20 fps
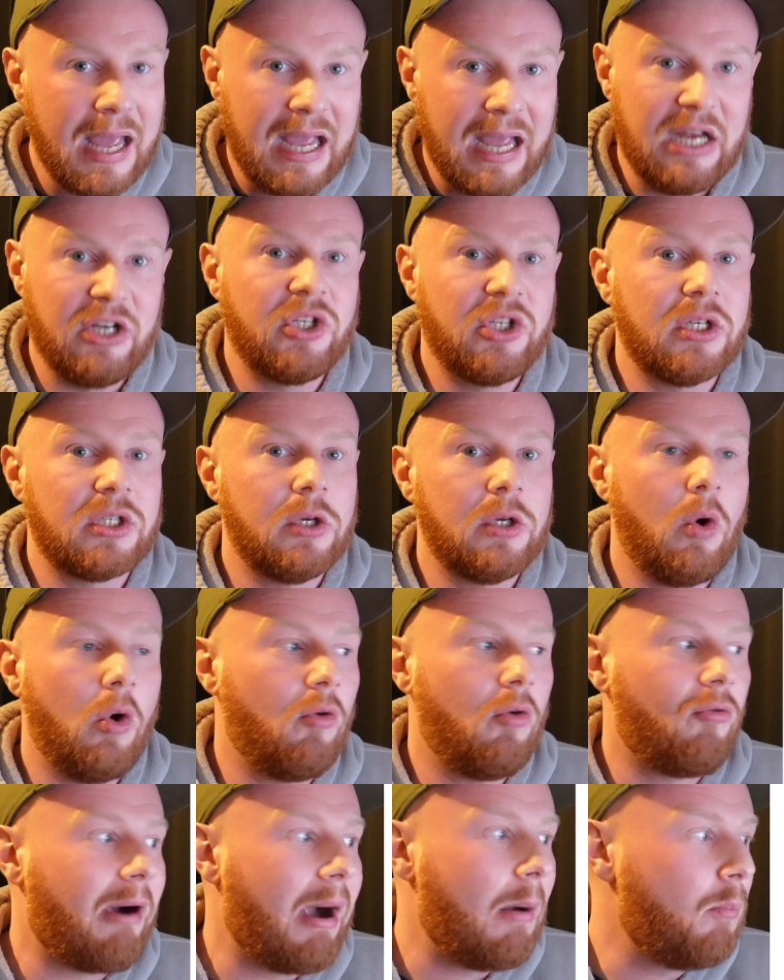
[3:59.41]
He's just an
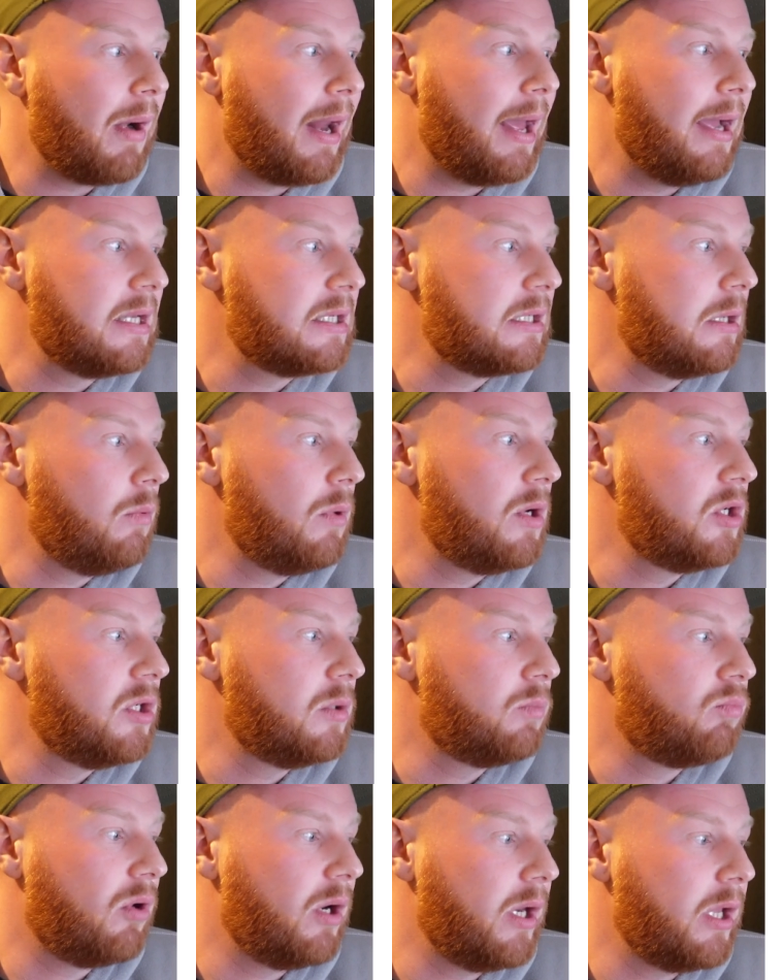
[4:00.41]
all-round player, so which
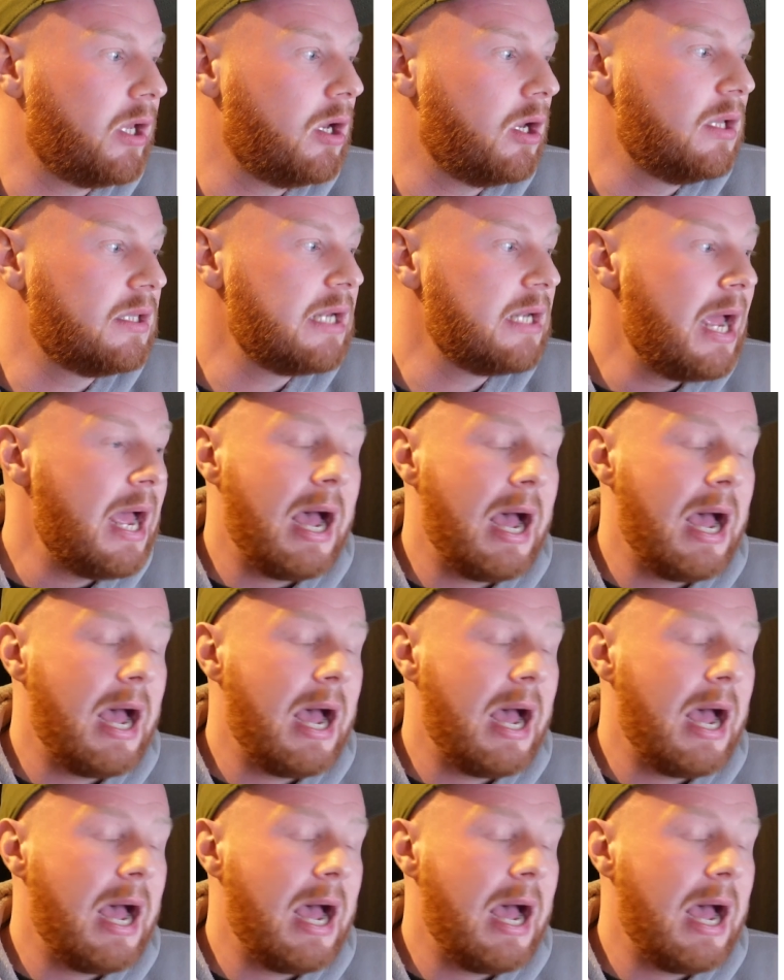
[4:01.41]
is pretty good.